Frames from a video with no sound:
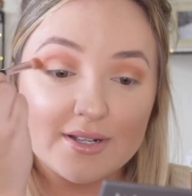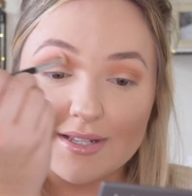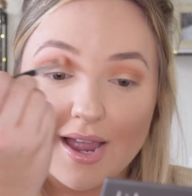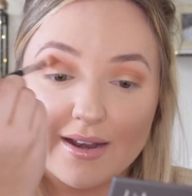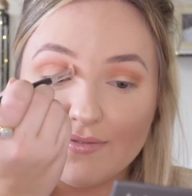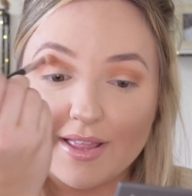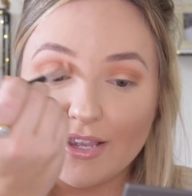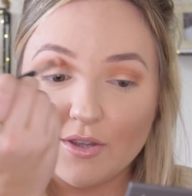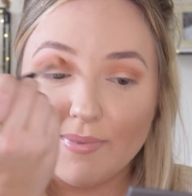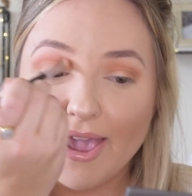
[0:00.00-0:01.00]
It's kind of like
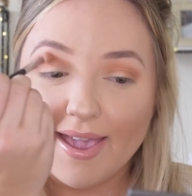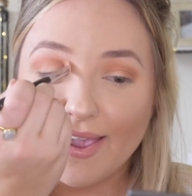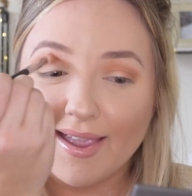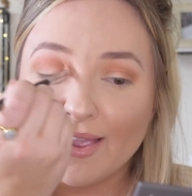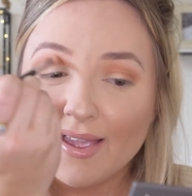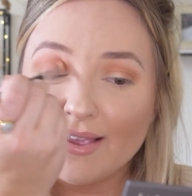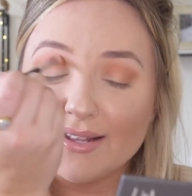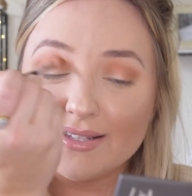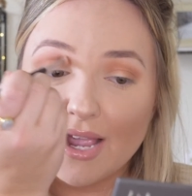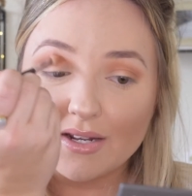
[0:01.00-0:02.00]
you pay
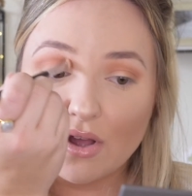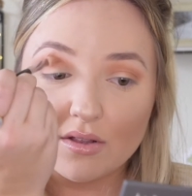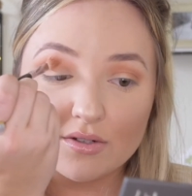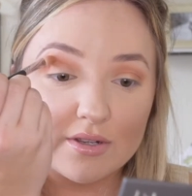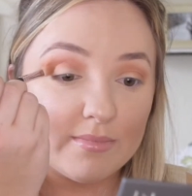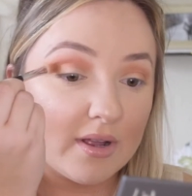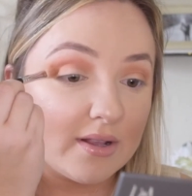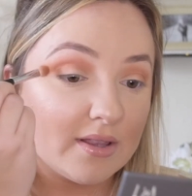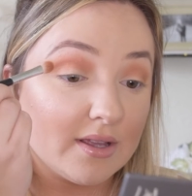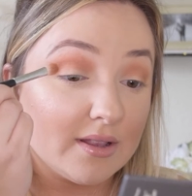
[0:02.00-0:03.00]
$10 a
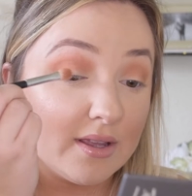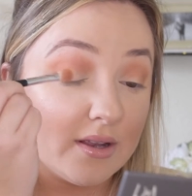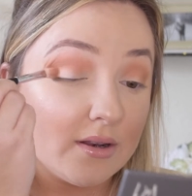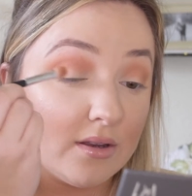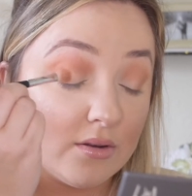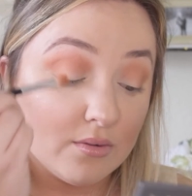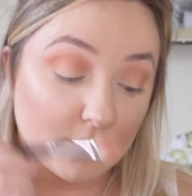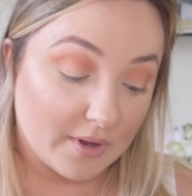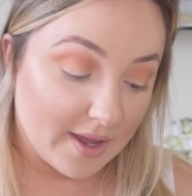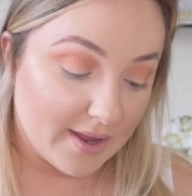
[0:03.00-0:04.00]
month and then
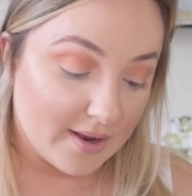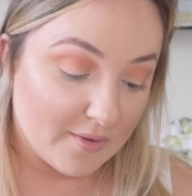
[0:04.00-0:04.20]
you get